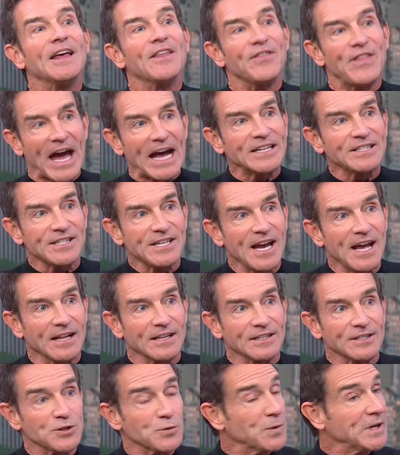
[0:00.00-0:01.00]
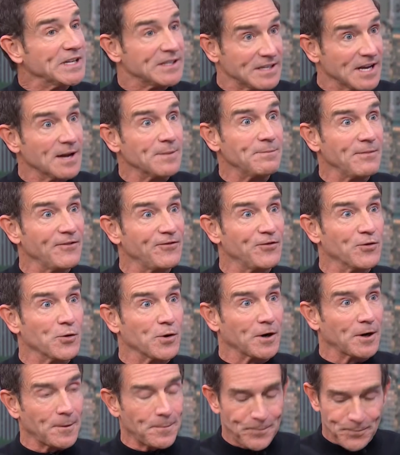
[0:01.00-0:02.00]
That challenge we had done
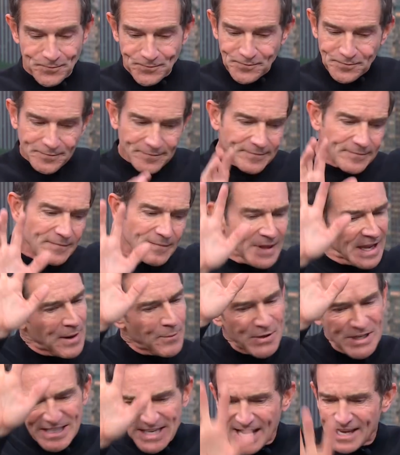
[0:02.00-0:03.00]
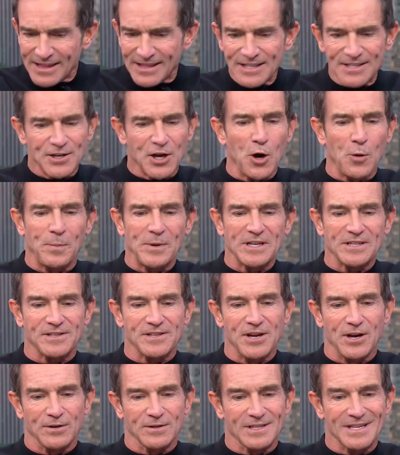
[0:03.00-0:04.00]
before, and we take these copious
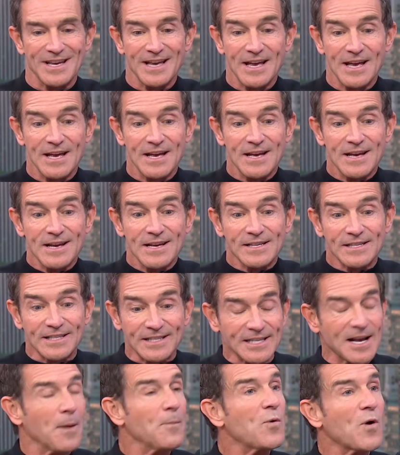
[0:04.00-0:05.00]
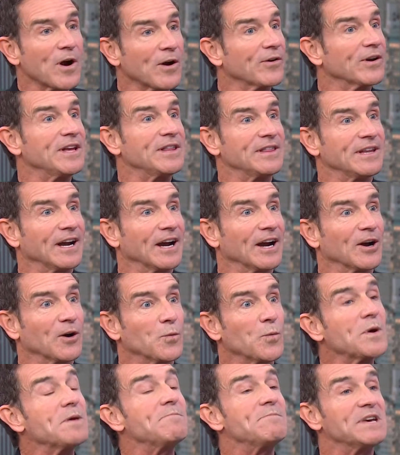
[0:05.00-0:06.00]
notes. Somewhere in there,
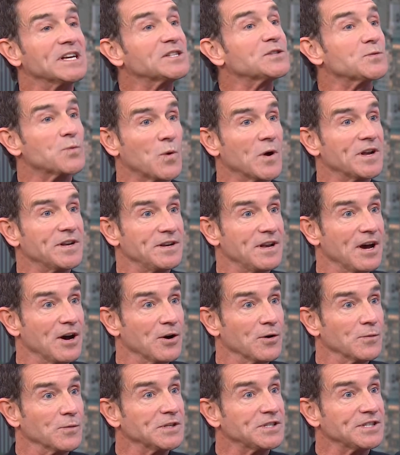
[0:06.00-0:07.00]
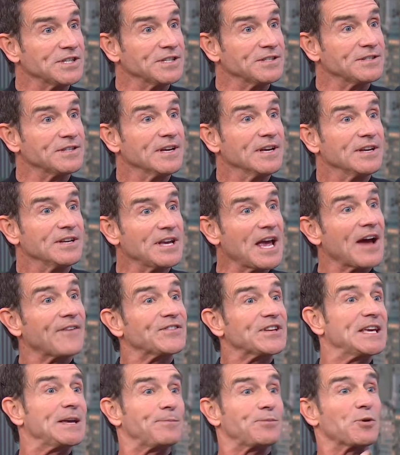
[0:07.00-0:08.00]
we missed 1 note, which is you have
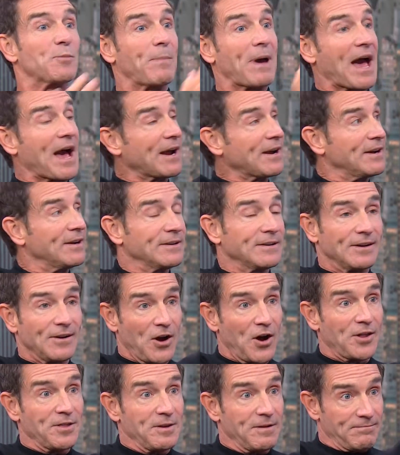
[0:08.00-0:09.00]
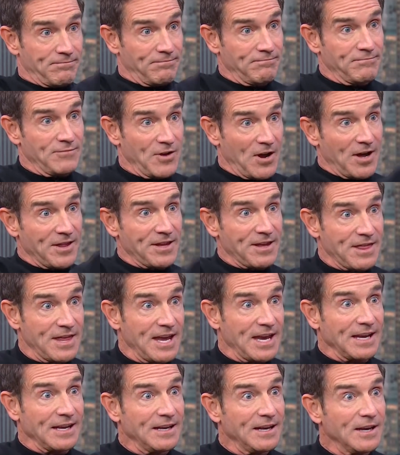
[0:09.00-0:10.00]
to keep your back on the
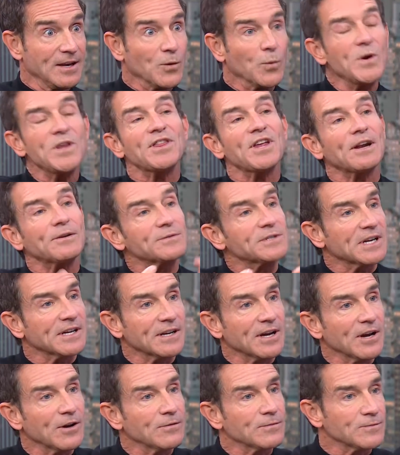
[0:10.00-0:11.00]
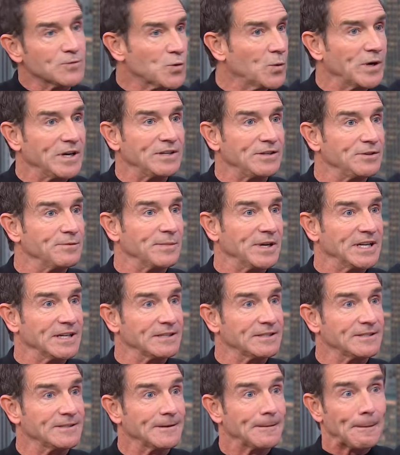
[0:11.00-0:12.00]
thing. We thought it was gonna go 22
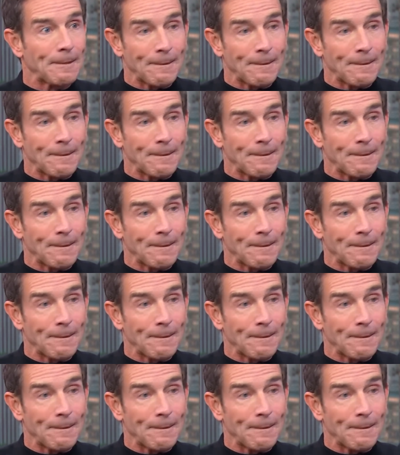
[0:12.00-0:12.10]
minutes.